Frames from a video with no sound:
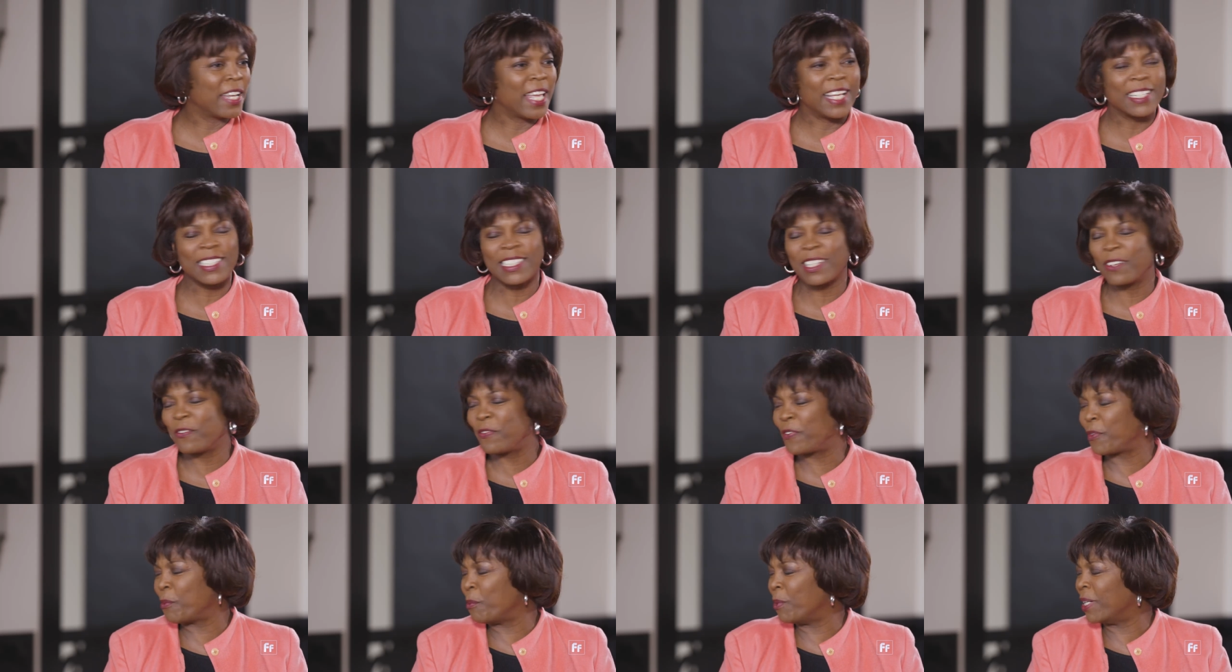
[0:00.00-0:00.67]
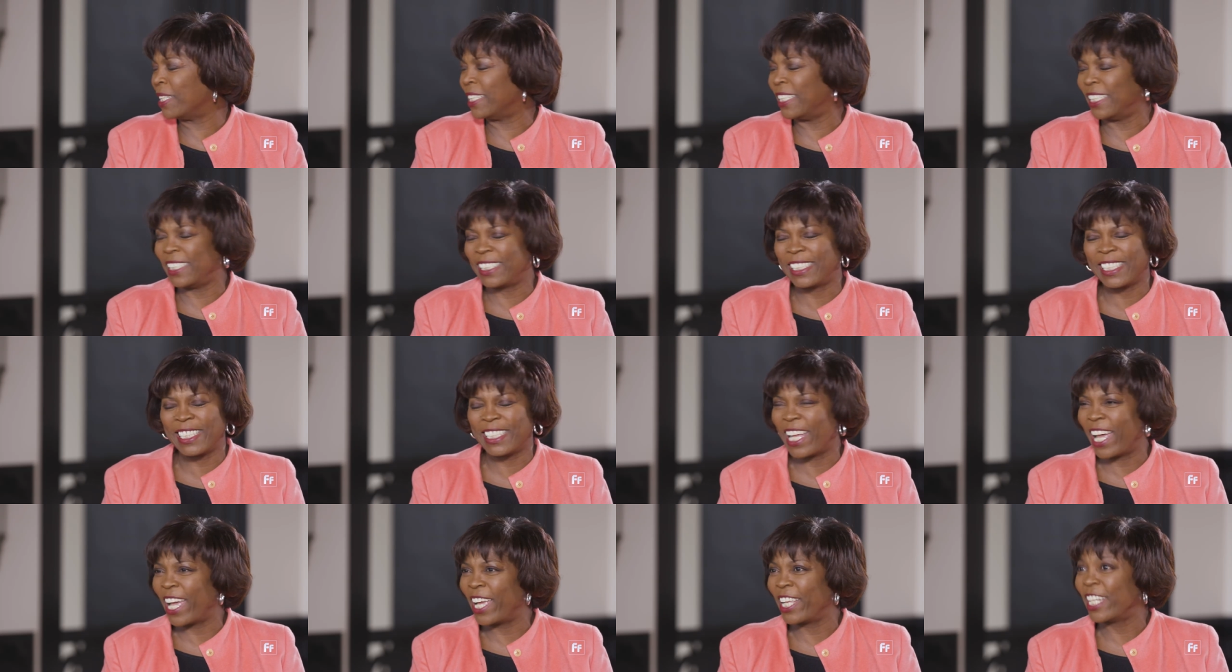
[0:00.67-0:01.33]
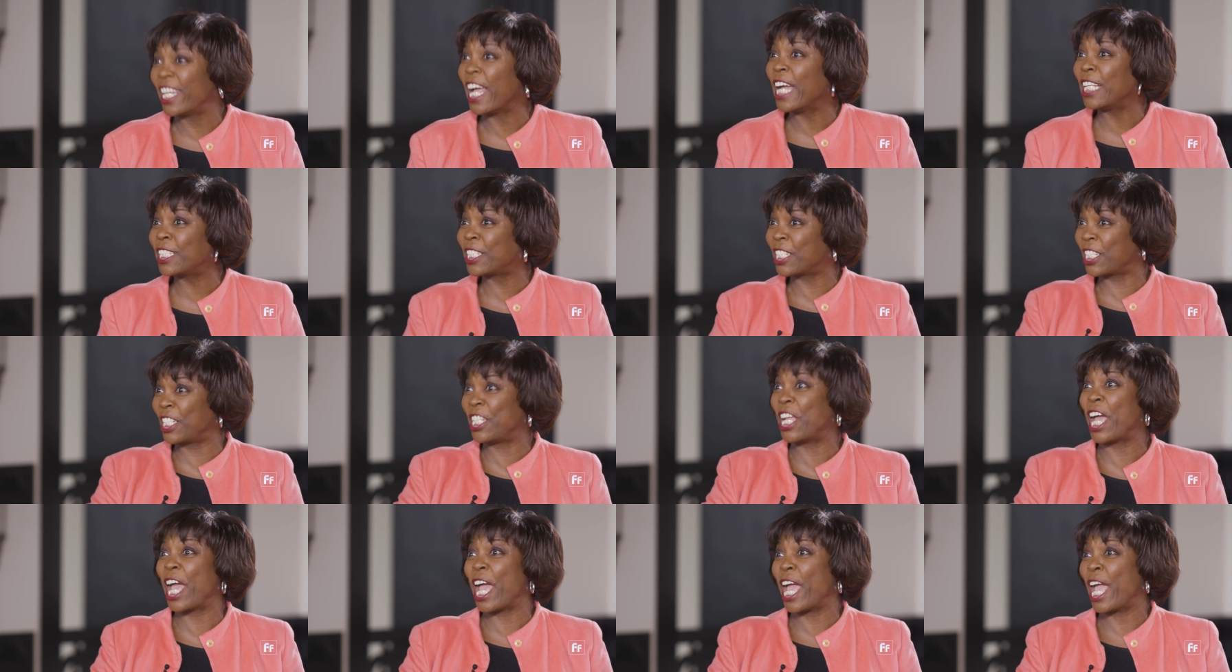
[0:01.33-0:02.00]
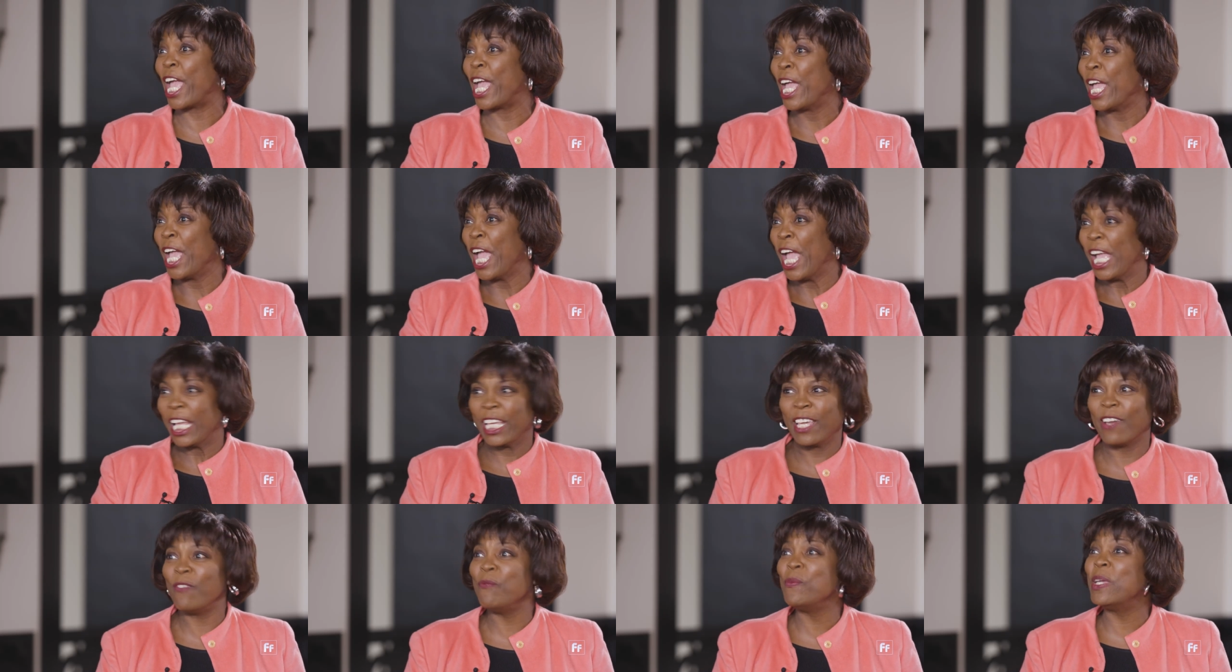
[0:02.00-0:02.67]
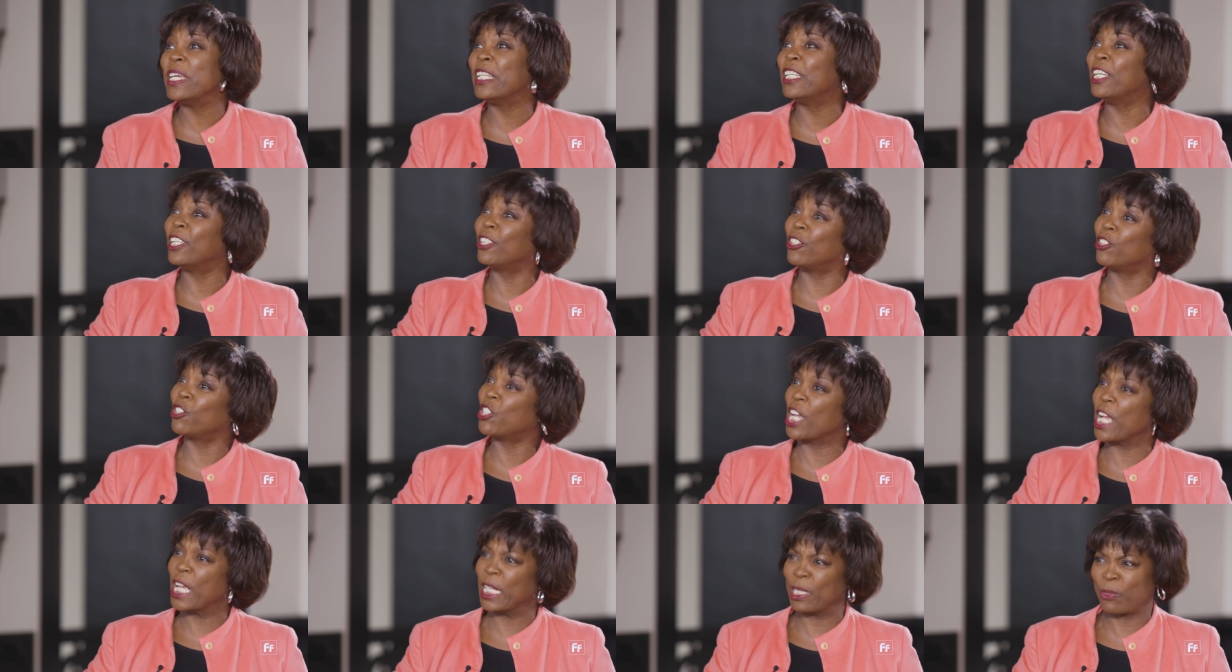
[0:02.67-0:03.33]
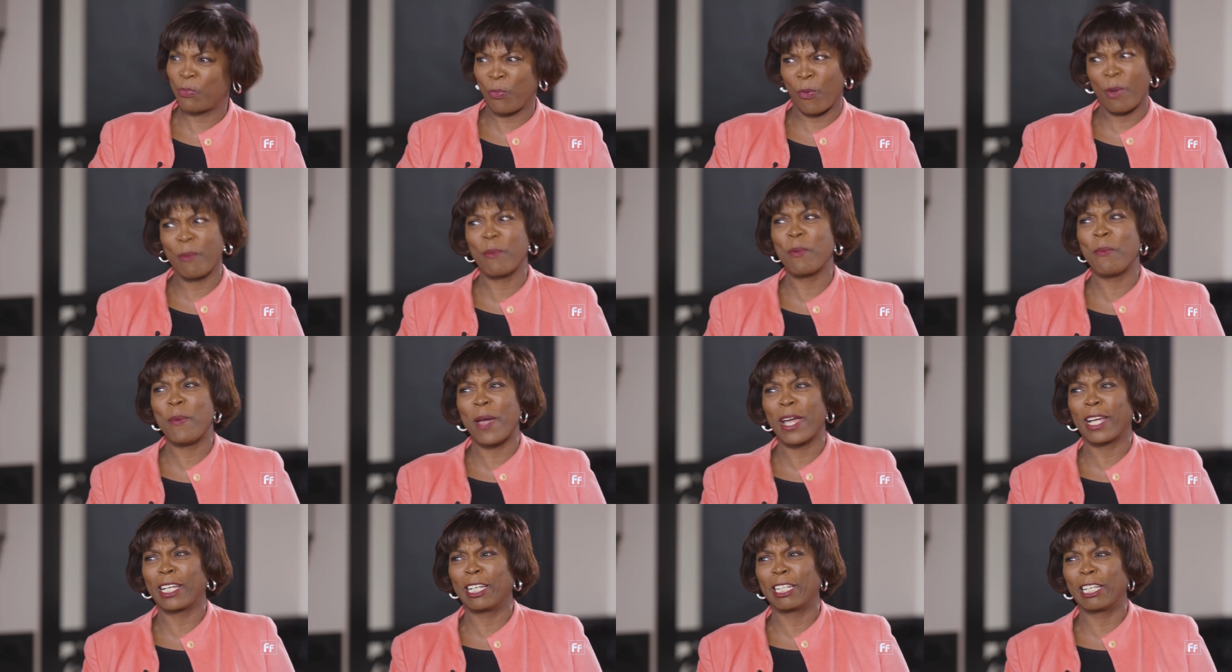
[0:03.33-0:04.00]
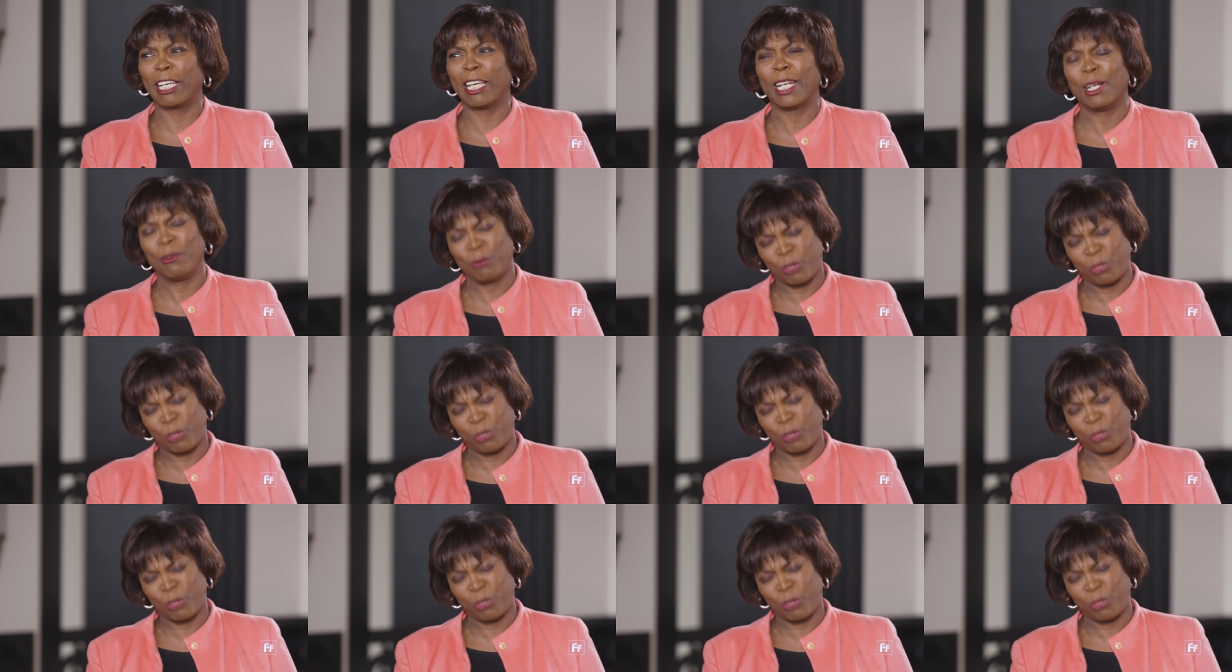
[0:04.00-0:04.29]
asking for money today. Not today. Give me another chance. Bring me back again.